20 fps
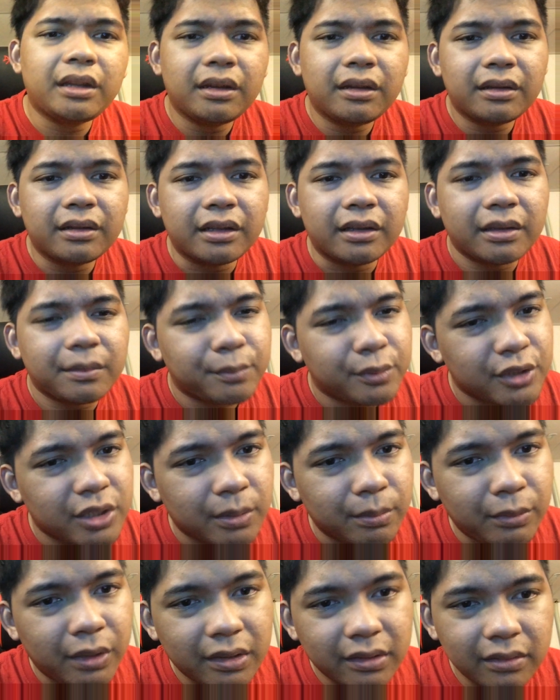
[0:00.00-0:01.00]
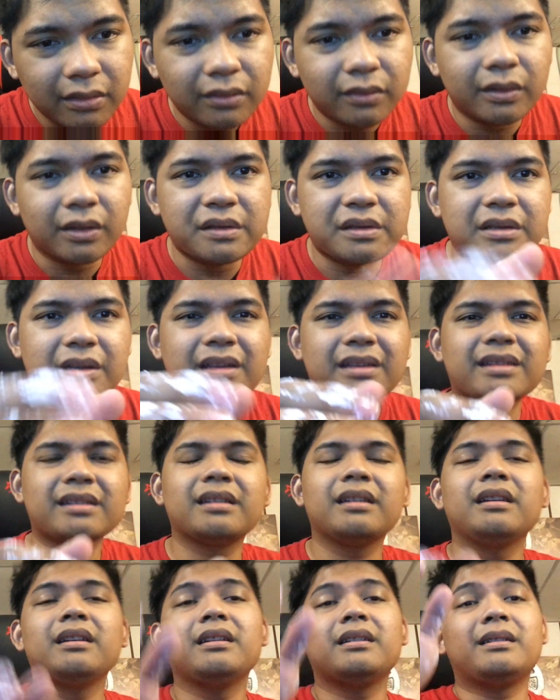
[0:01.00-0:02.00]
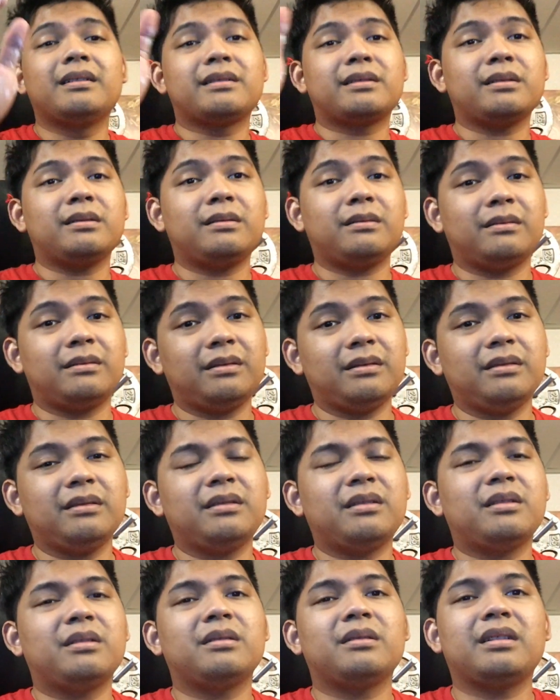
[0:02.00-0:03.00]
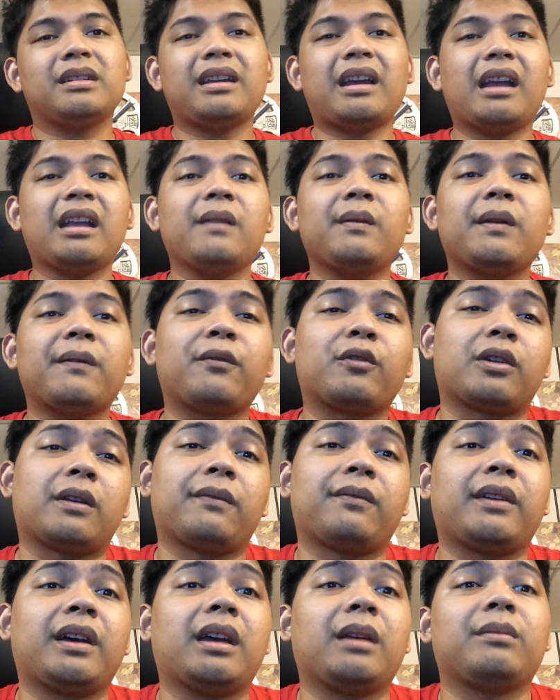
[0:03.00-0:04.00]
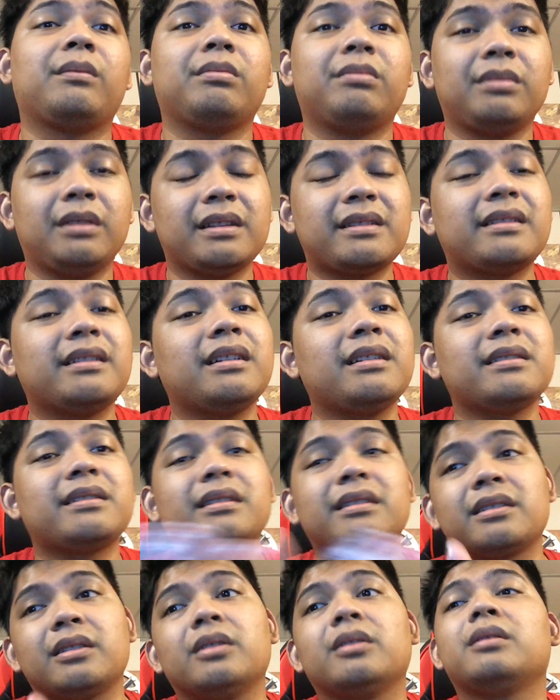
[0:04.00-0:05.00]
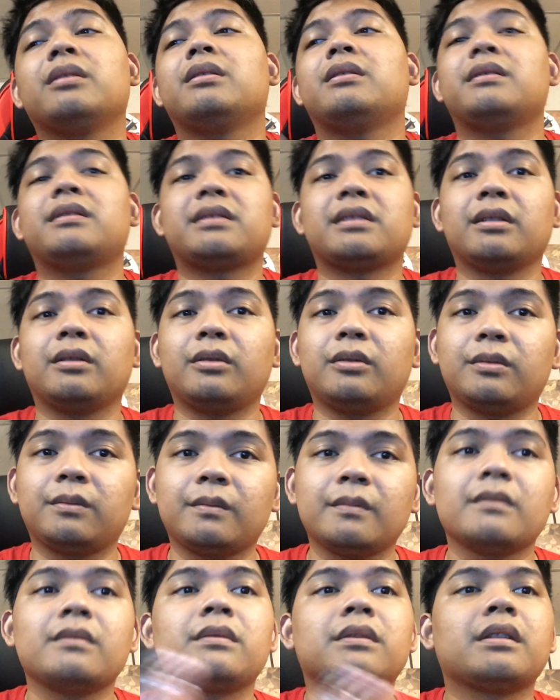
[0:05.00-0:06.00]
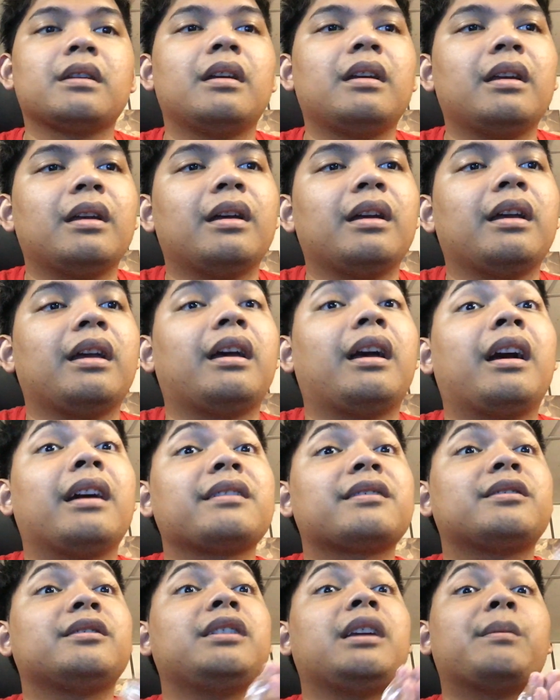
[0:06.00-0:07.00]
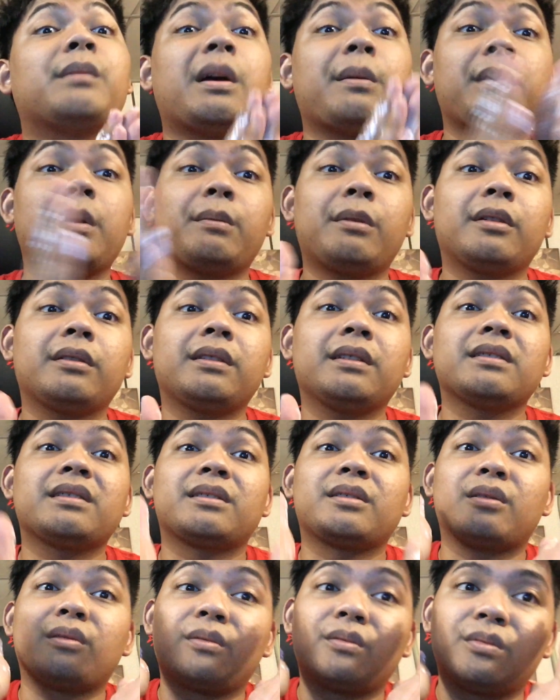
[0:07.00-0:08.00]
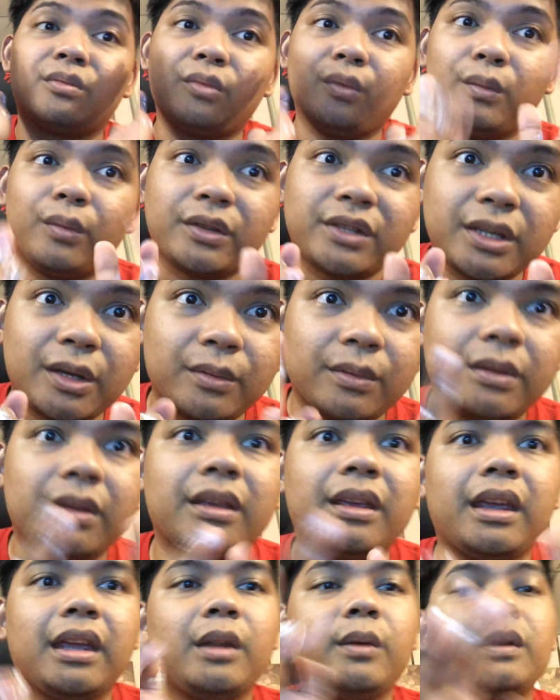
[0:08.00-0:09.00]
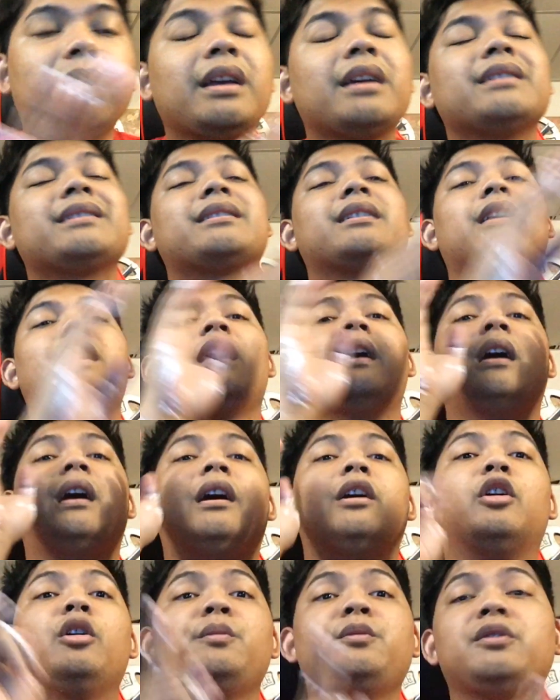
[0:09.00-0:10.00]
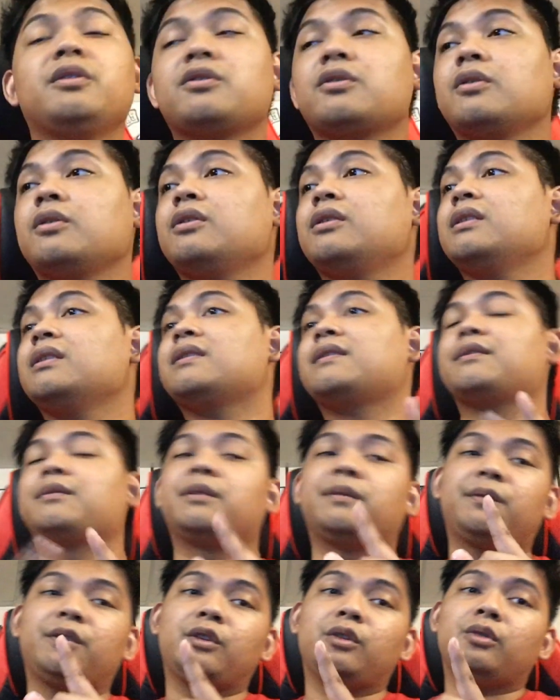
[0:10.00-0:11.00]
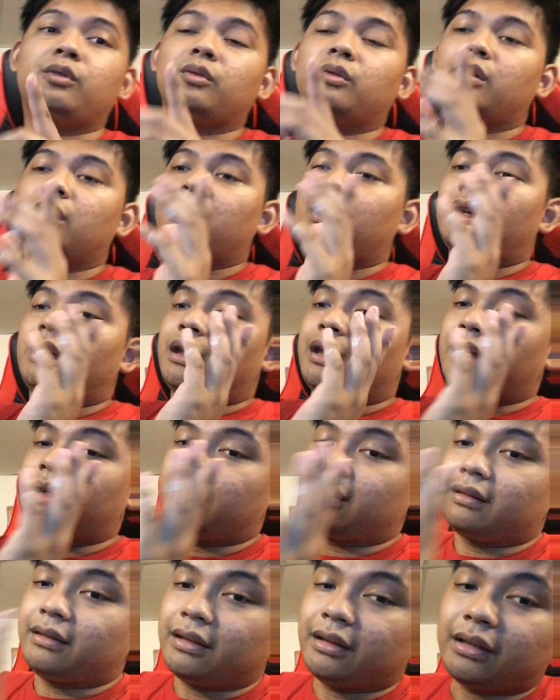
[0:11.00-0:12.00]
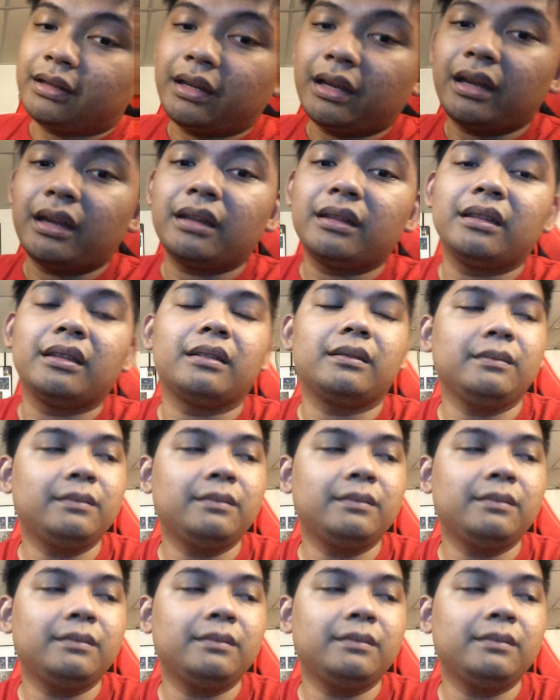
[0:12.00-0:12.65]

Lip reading: here, and then they push a button to adjust. So I give it a 4 out of 5. It's nice, it's good. So actually, I'm happy about this. So watch out. Anyway, guys, I hope you enjoyed this review. And then again,